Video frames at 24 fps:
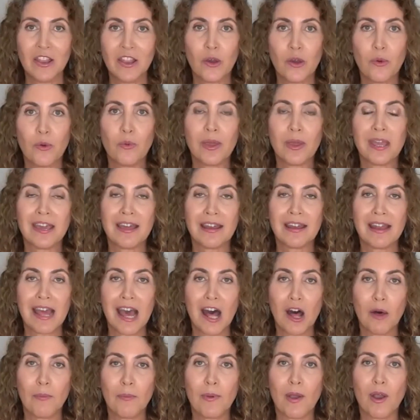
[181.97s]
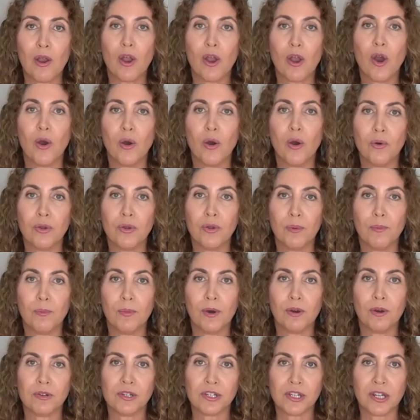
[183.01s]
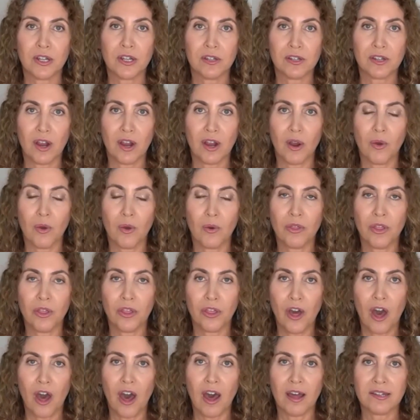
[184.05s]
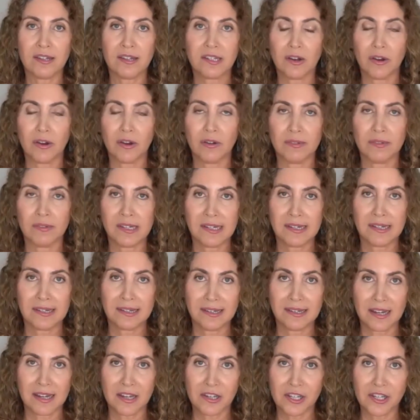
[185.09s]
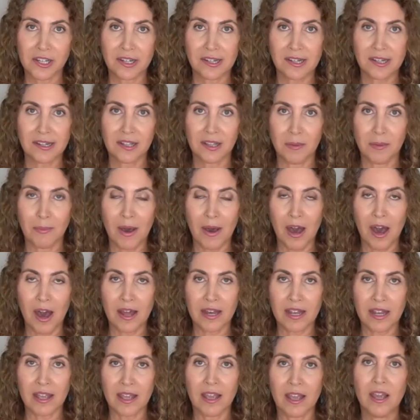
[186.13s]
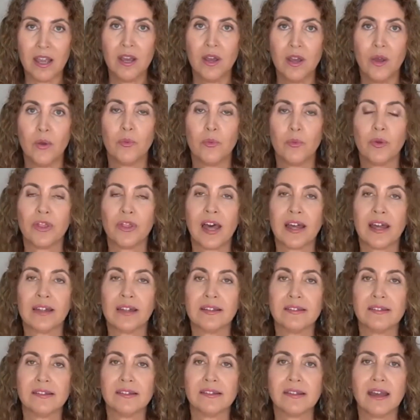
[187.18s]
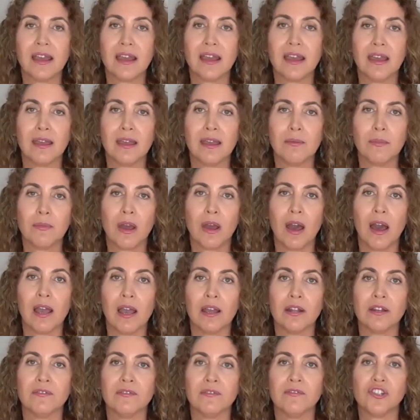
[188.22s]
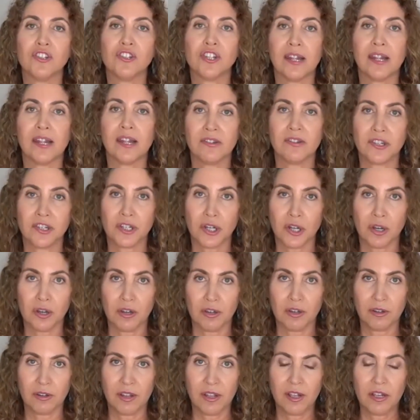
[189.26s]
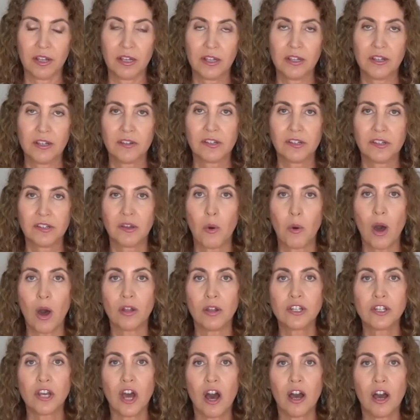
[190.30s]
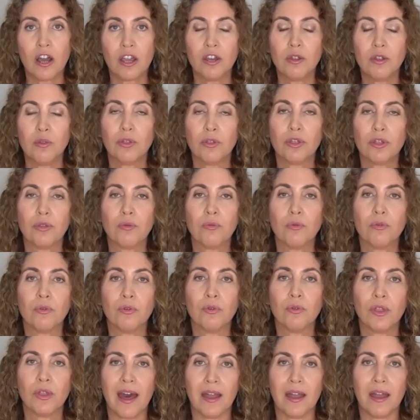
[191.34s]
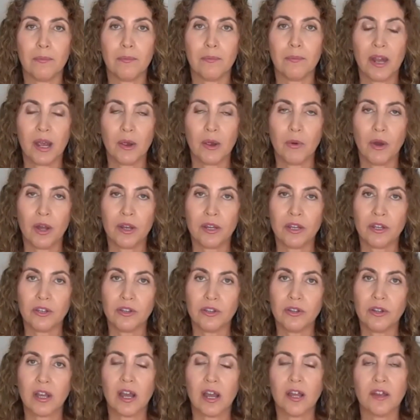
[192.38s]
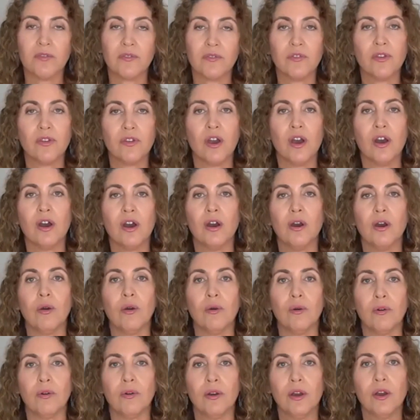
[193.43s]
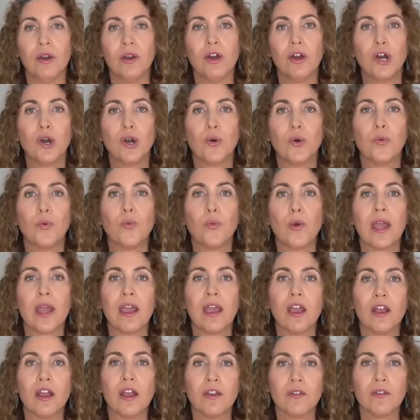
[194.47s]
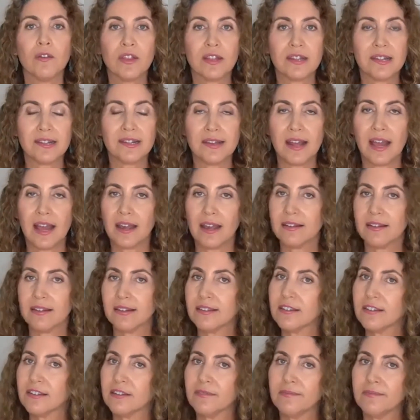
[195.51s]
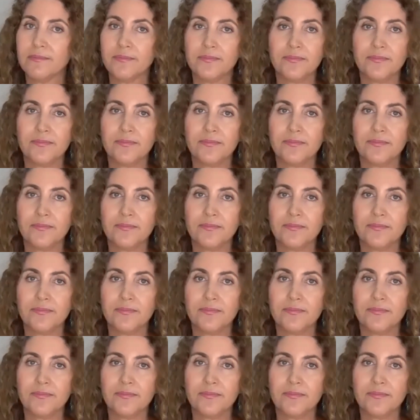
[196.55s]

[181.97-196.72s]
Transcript: that we can help our own emotions, our own thoughts, our own sensations in the body with that same kind of gesture. So I'll talk you through that, but I wanted you to kind of know where this next